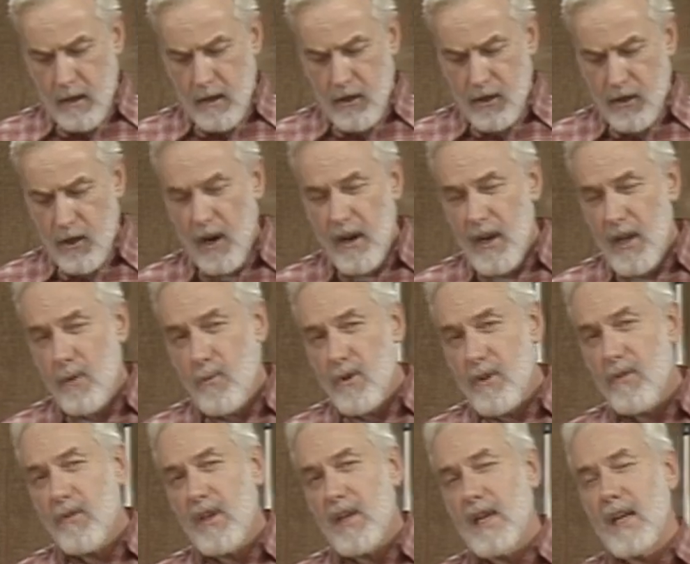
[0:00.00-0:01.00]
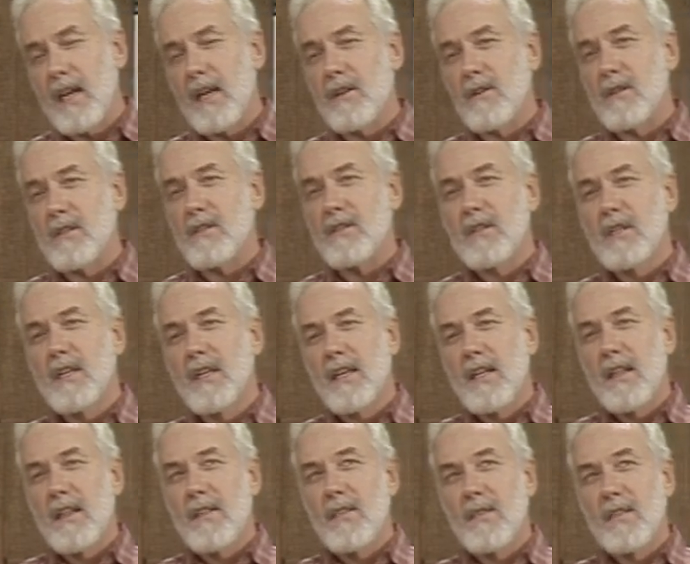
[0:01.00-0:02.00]
Starting with the handles,
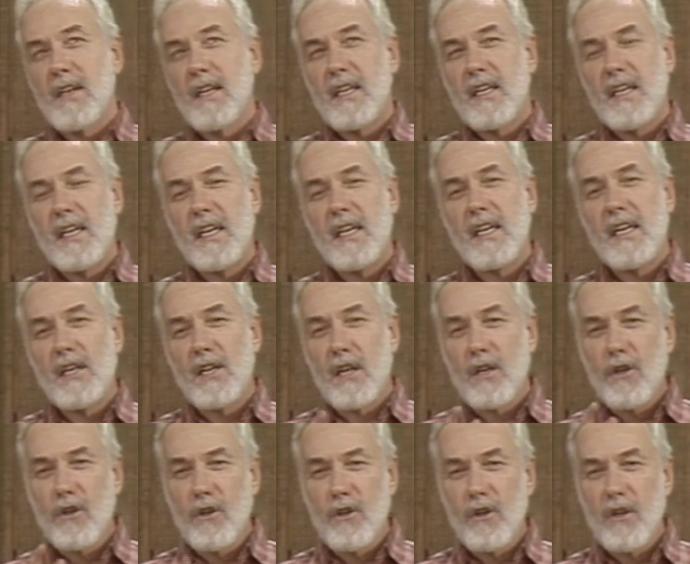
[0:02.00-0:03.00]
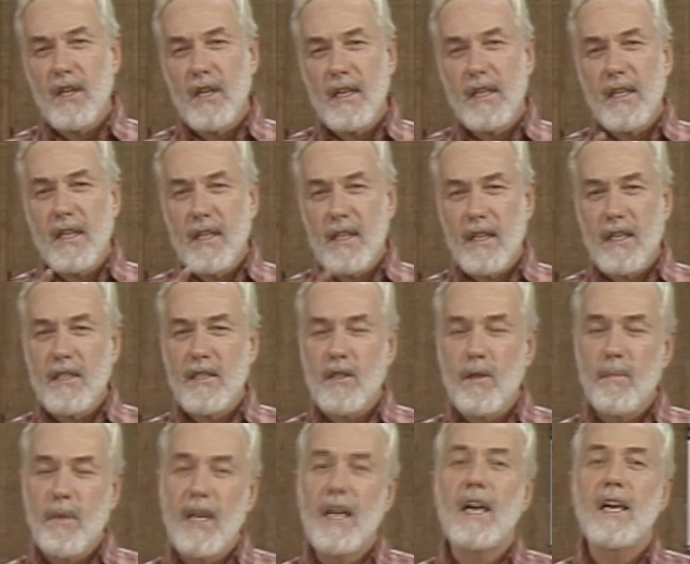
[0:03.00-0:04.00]
the key to good
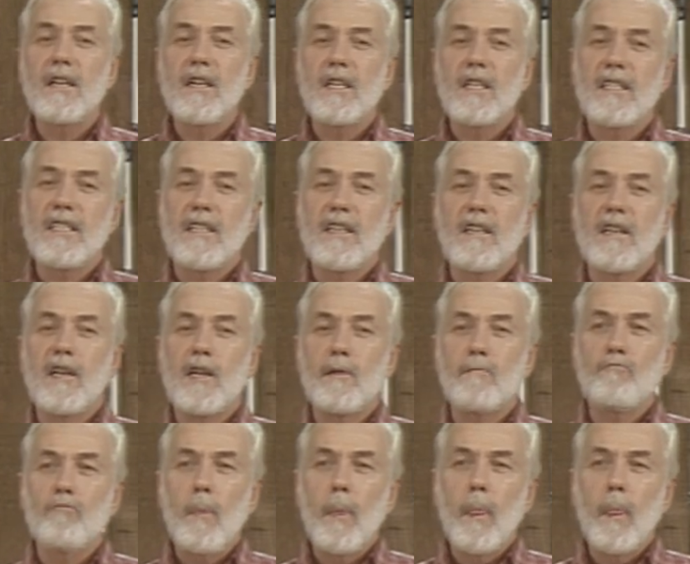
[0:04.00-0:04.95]
custom handle design